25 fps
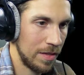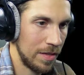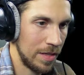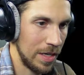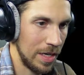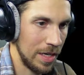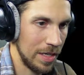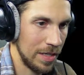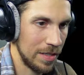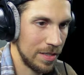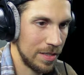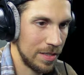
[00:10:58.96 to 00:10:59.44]

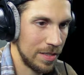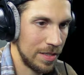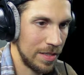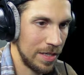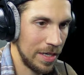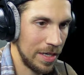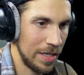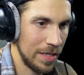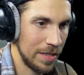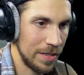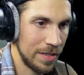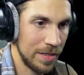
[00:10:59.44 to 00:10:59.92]
Dots,
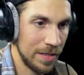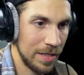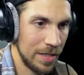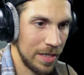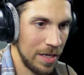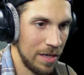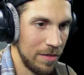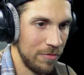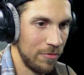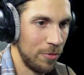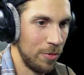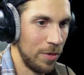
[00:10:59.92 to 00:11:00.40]
dots,
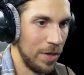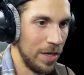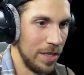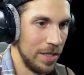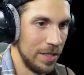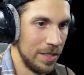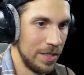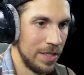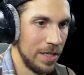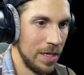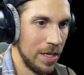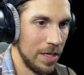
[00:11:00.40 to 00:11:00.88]
everywhere
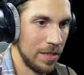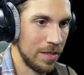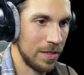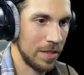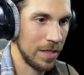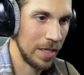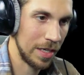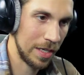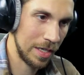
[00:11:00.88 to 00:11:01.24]
there's dots.